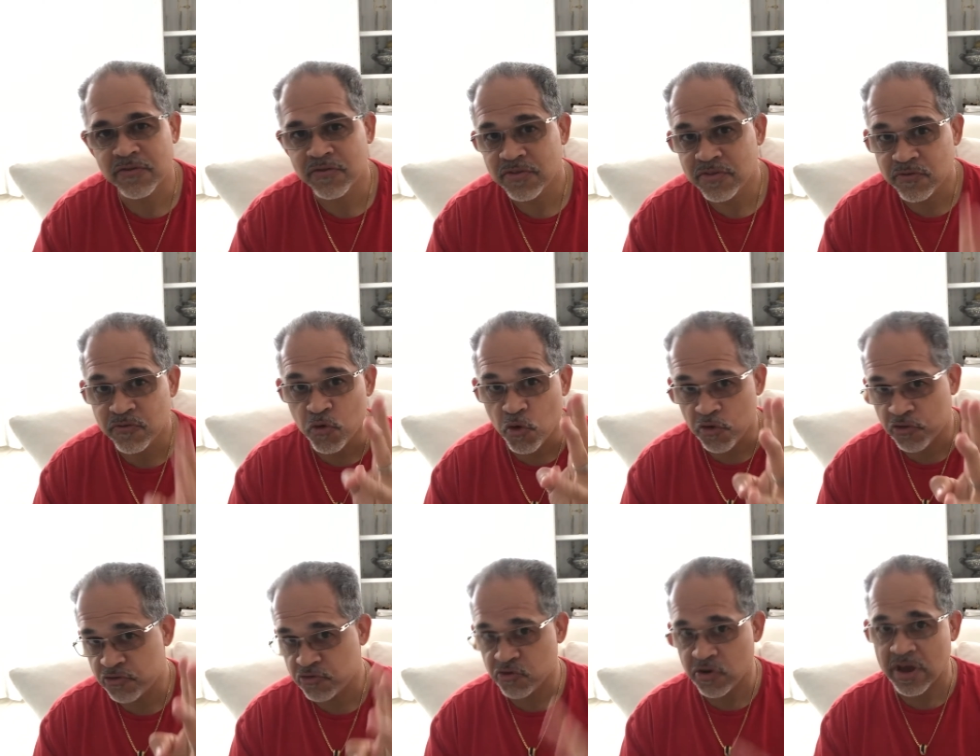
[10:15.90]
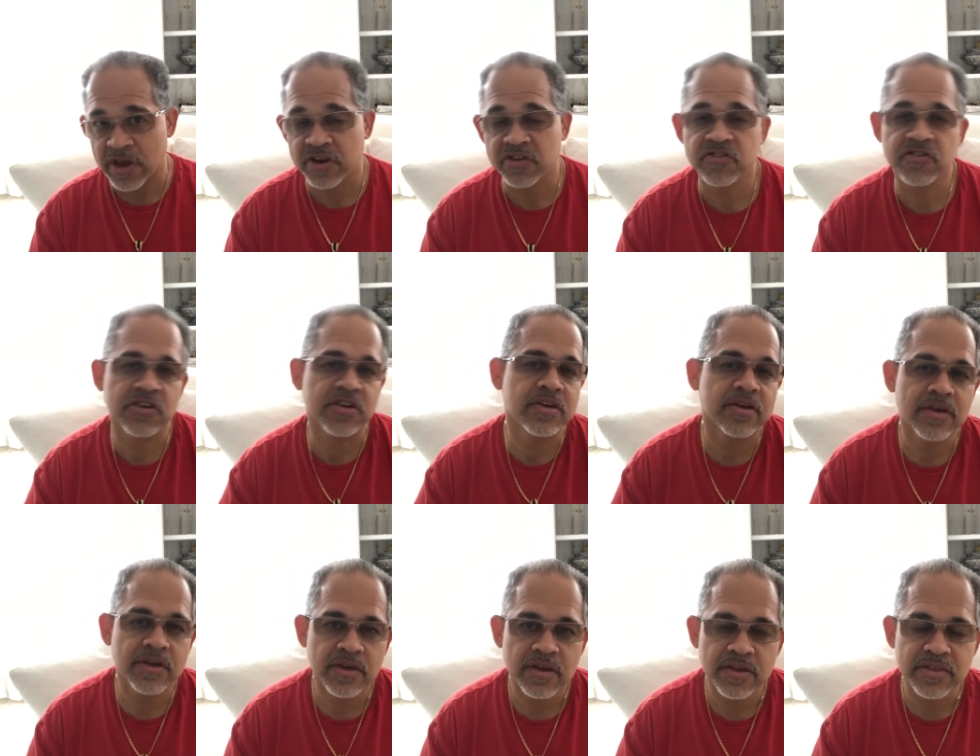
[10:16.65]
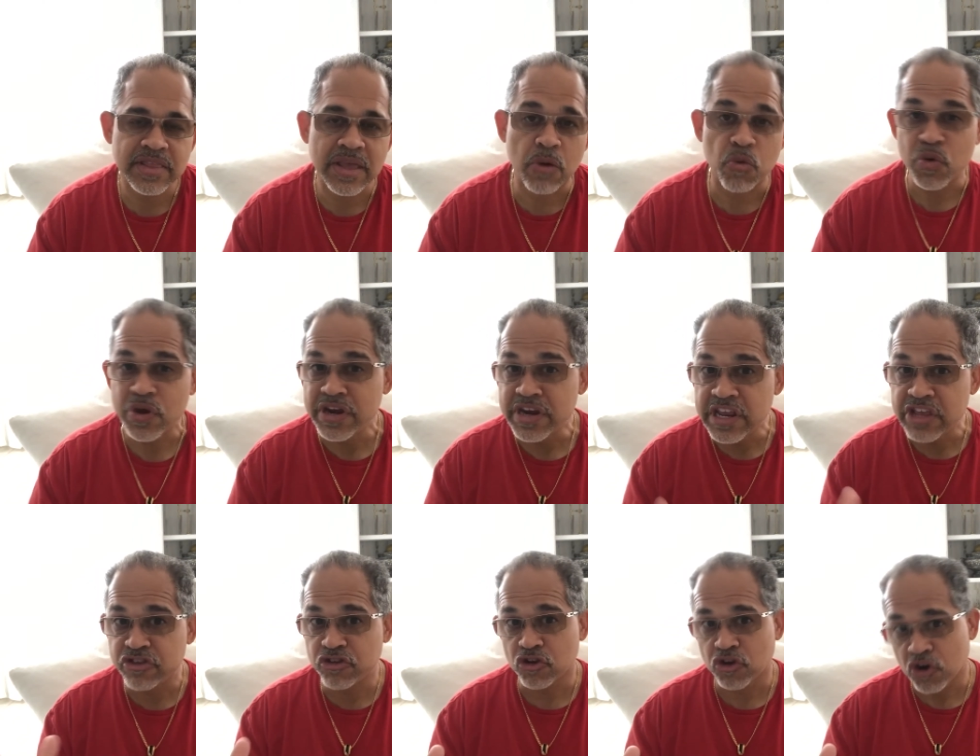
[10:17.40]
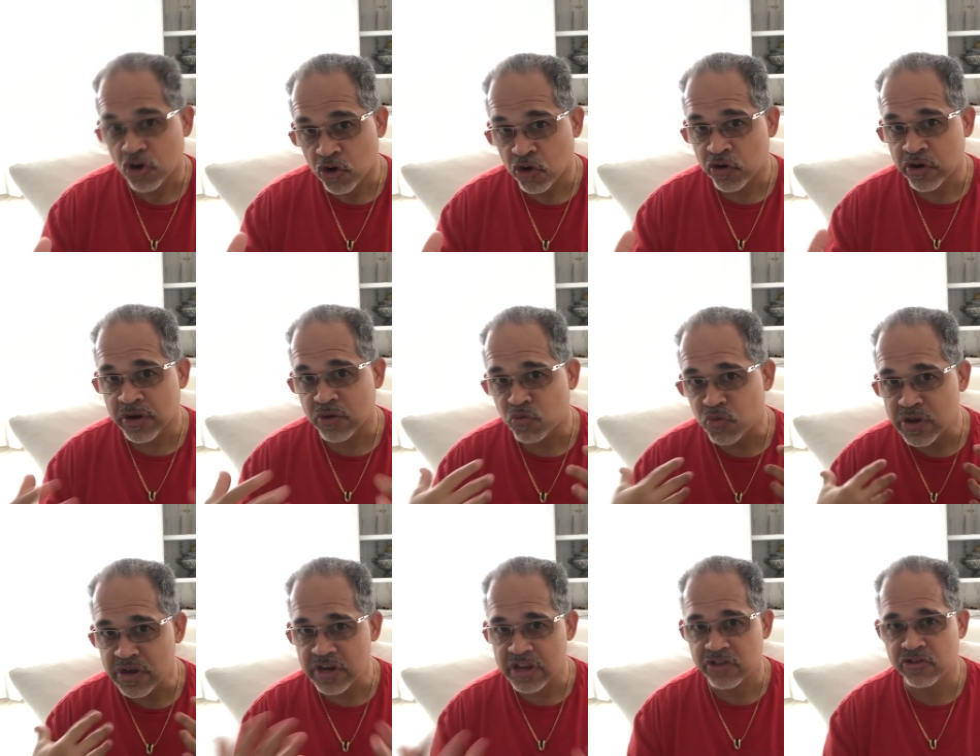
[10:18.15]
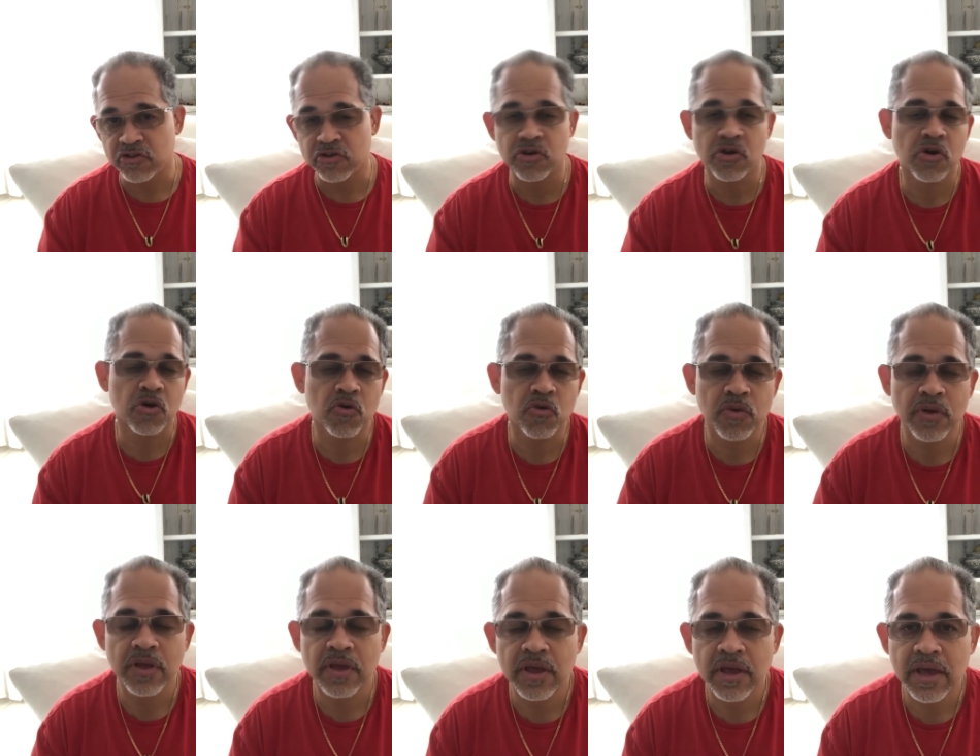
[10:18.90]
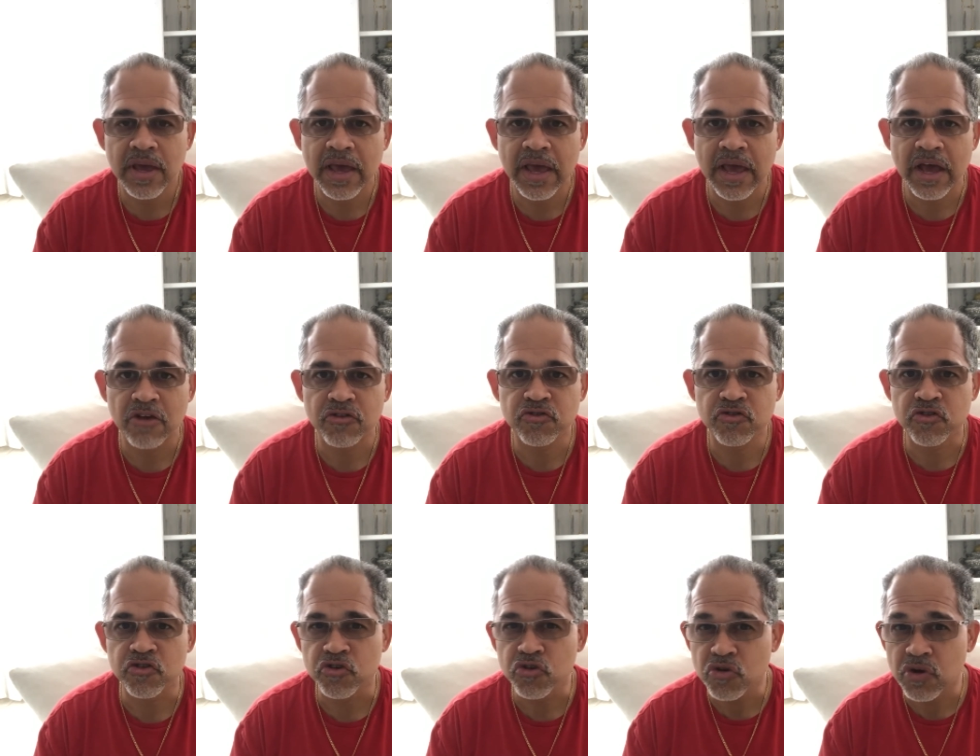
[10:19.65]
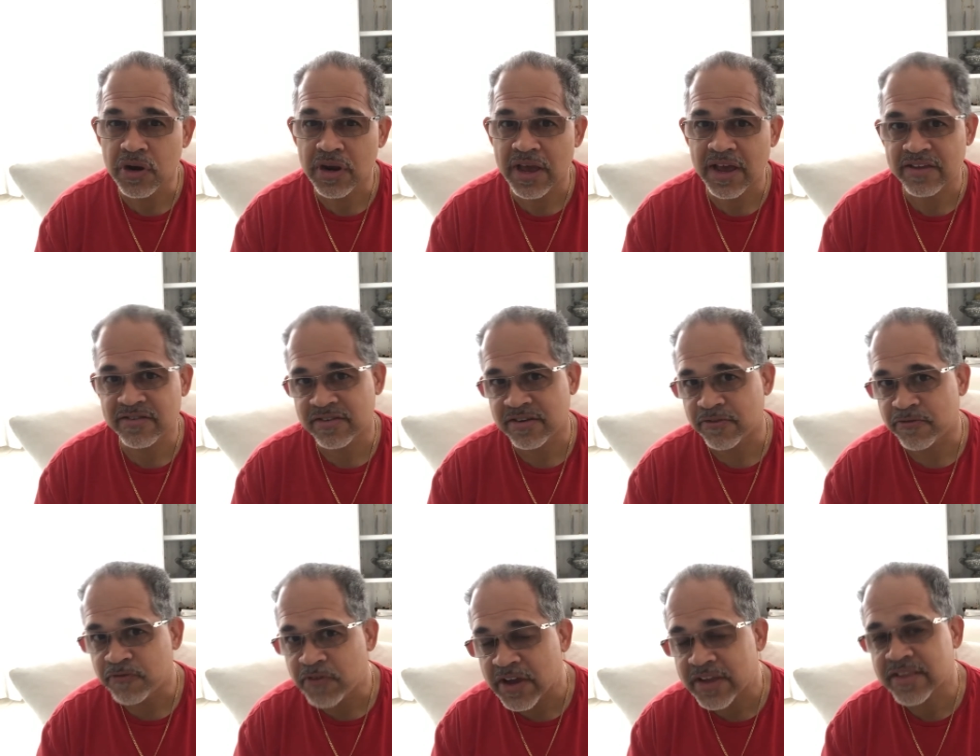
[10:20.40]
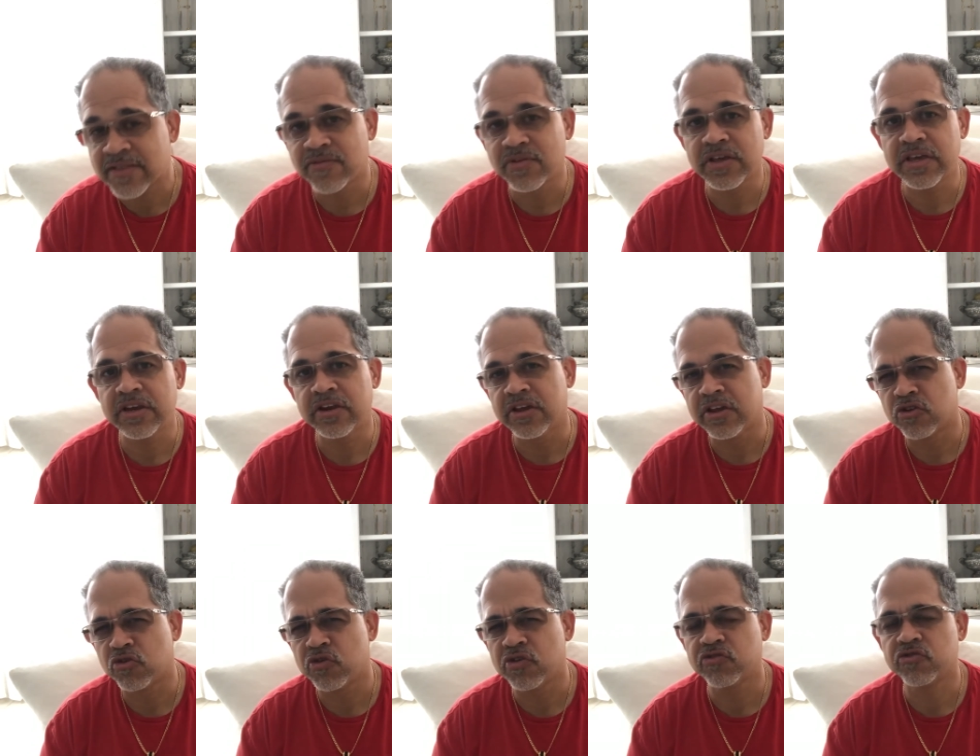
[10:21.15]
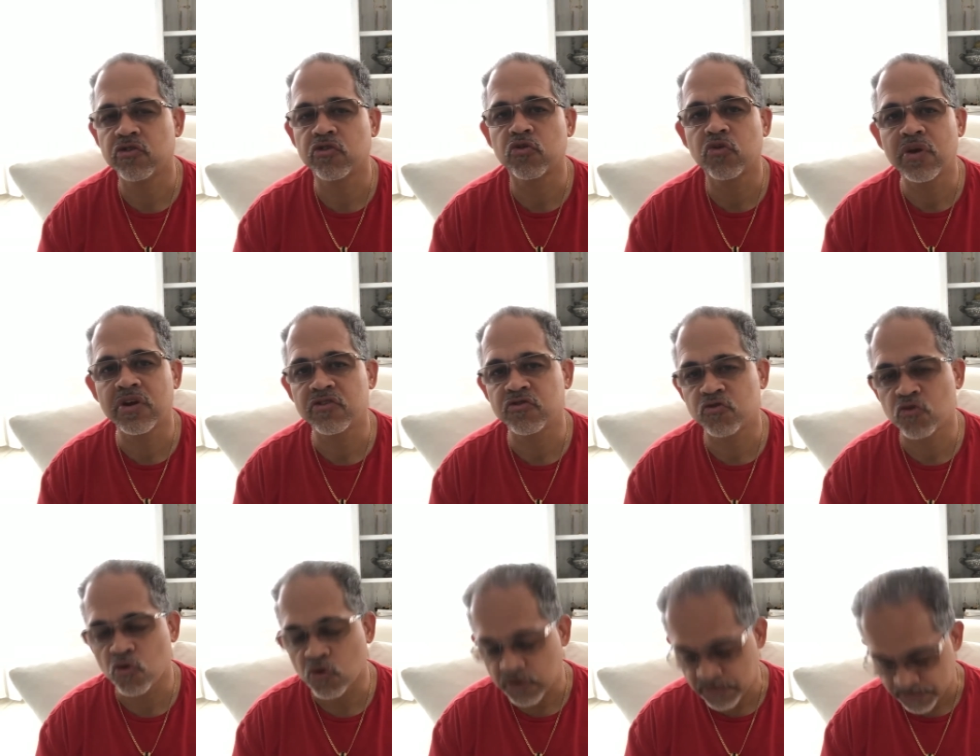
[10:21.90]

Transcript: Fourth strategy that we need to learn, and we need to know how to utilize it effectively to increase our credit score.